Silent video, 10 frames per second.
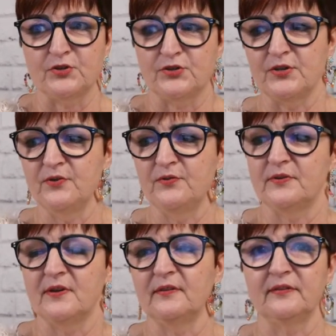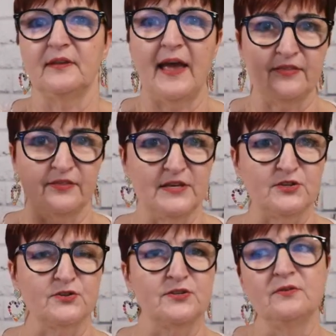suit,
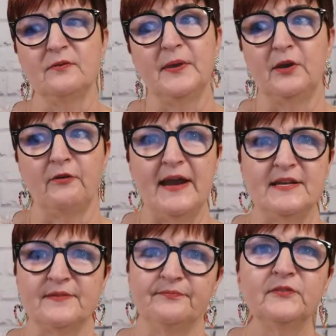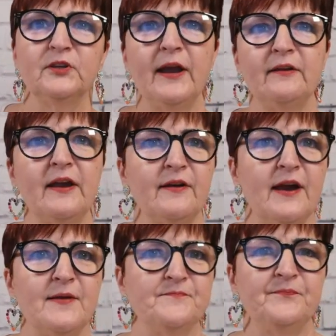athleisure suit would be great. Great, great, great.
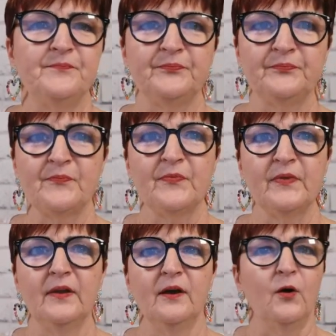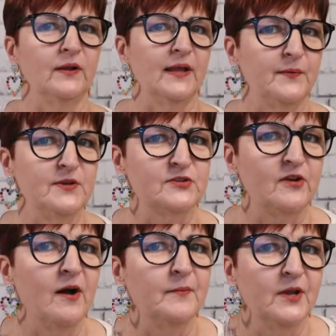Or like we used to
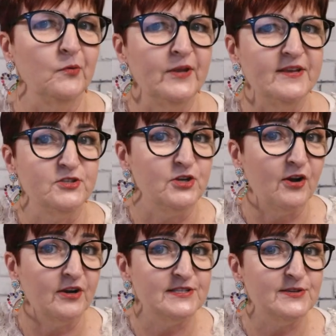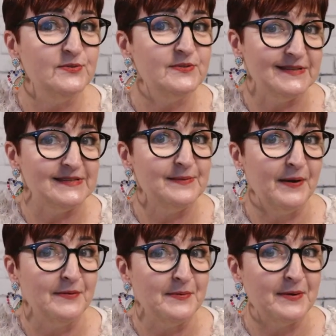call them in the old days, jogging suits. Does anybody
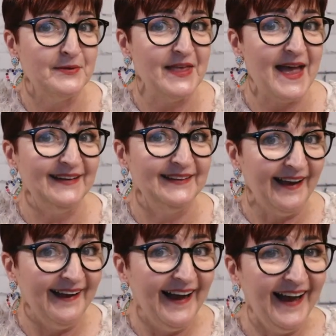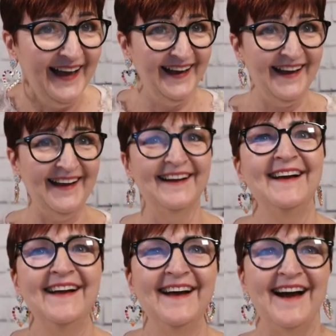remember that? Huh?
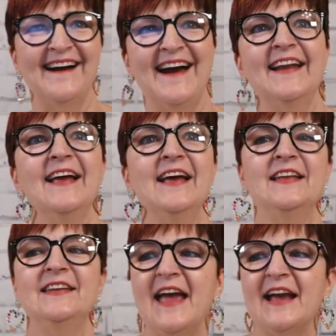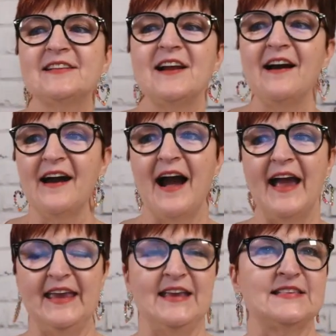All right. Next are
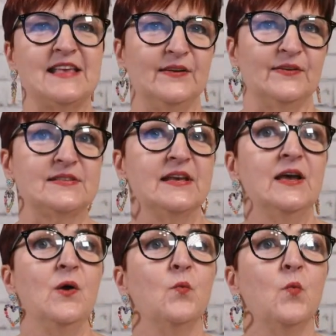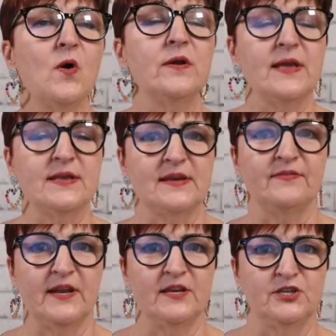hiking sandals, worn as
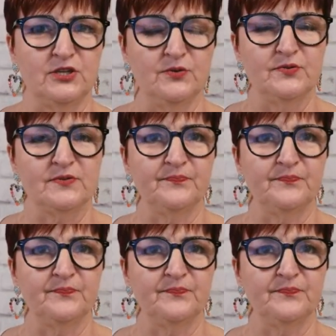everyday shoes.